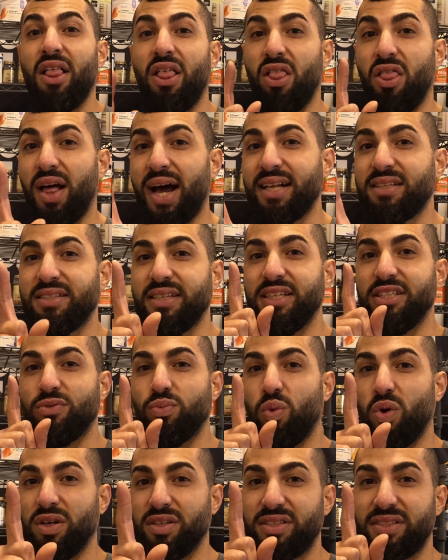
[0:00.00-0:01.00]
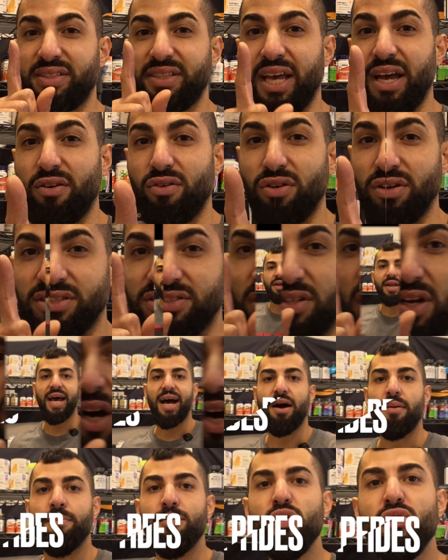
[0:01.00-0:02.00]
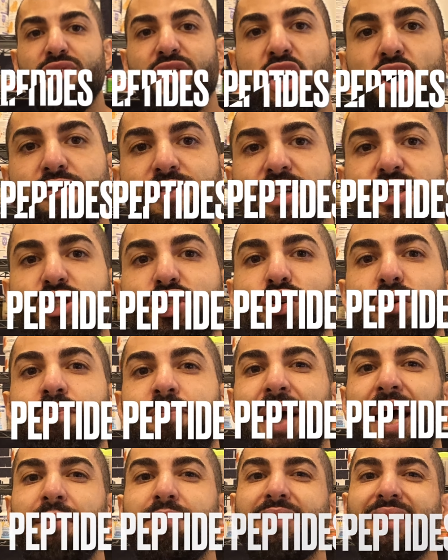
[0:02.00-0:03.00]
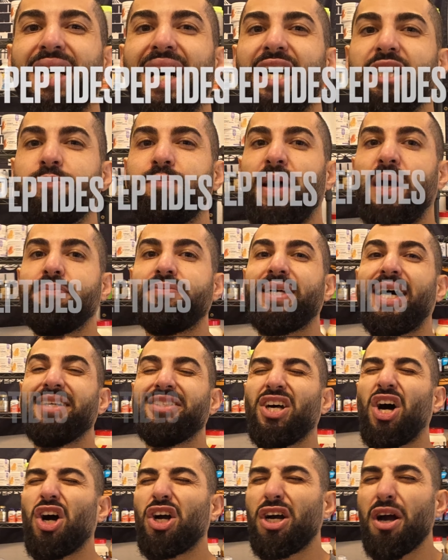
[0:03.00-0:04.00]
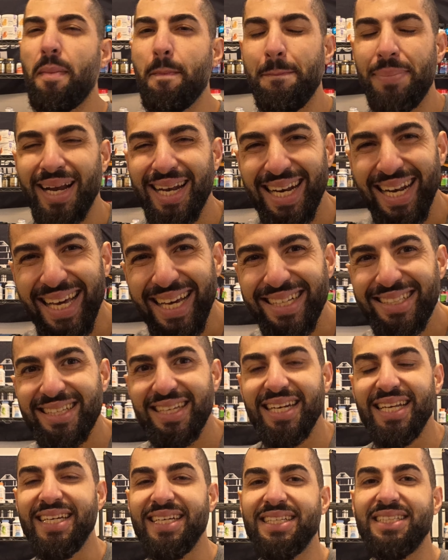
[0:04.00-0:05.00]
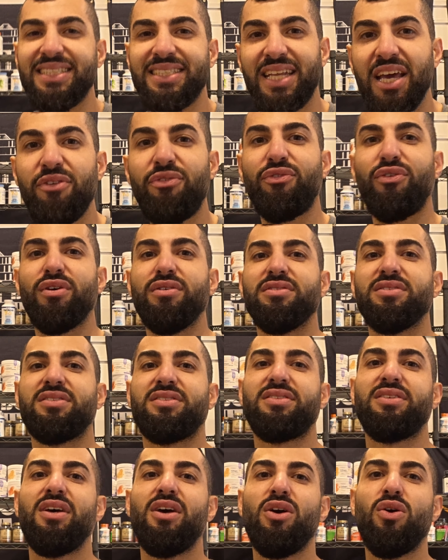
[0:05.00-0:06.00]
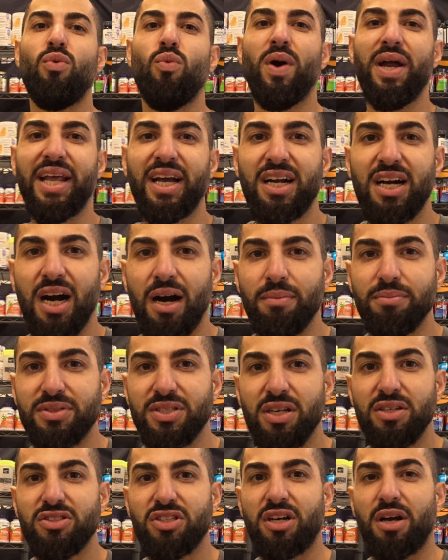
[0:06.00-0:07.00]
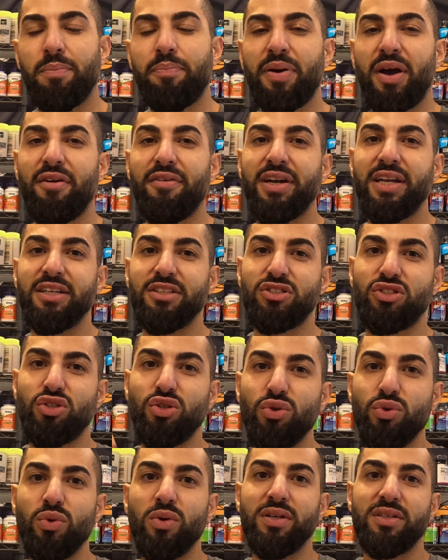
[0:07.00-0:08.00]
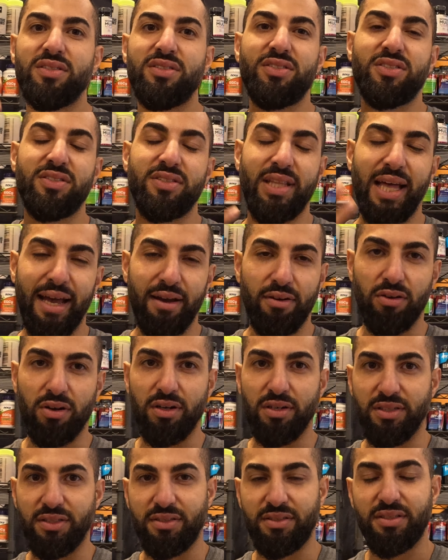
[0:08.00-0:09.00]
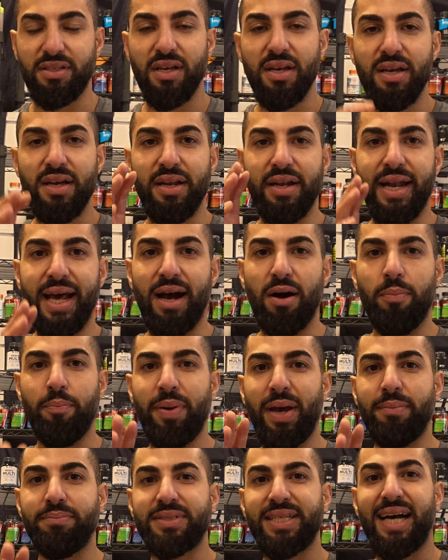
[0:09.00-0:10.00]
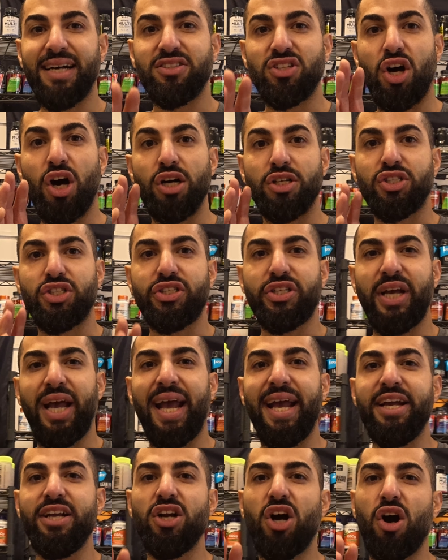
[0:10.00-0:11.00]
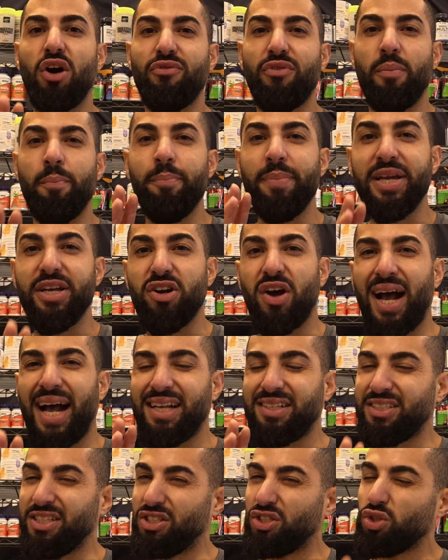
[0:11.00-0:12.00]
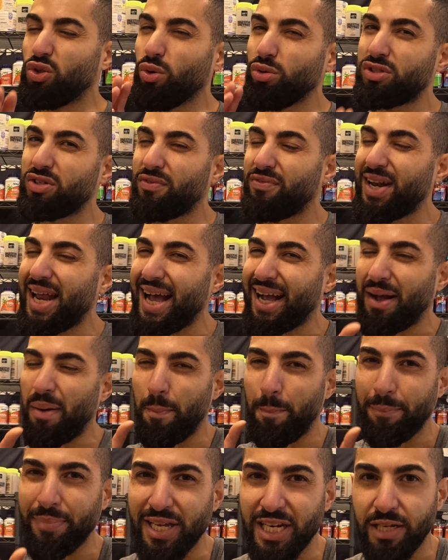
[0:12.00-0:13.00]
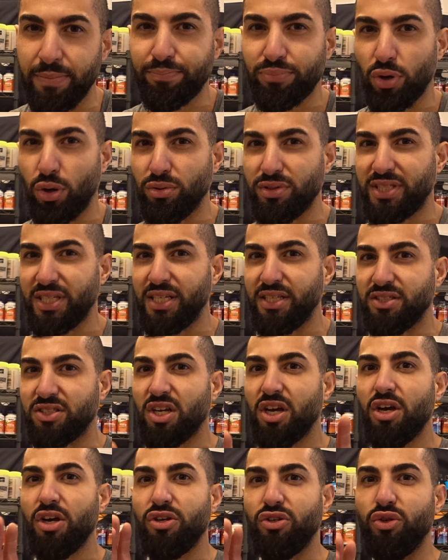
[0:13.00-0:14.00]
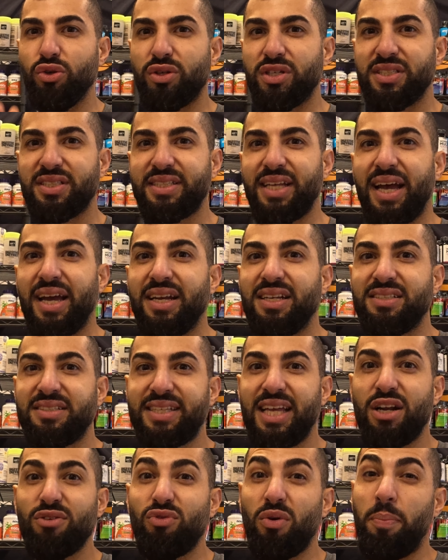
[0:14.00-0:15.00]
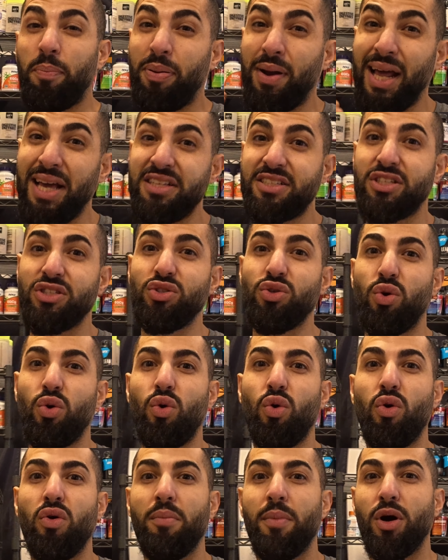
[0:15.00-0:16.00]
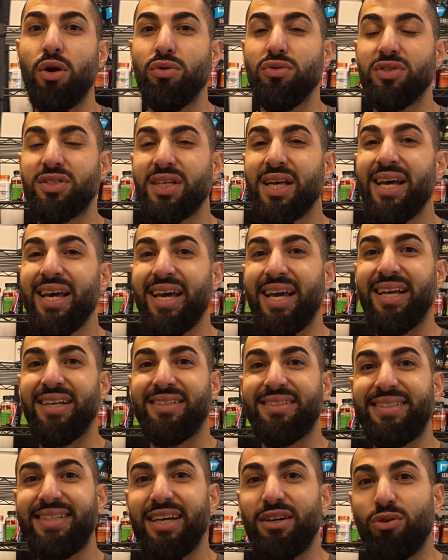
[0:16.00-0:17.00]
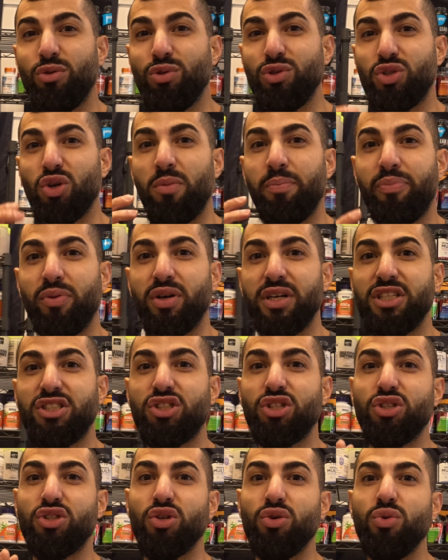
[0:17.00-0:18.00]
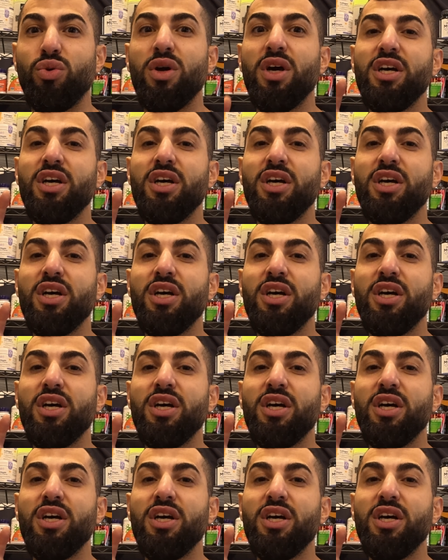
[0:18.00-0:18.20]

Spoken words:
That is what steroids are. Now, moving over to peptides. Peptides are completely different when it comes to comparing it to steroids. Now, peptides are a chain of amino acids, sort of like mini proteins you can stay in. Instead of replacing your hormones, it signals your body to do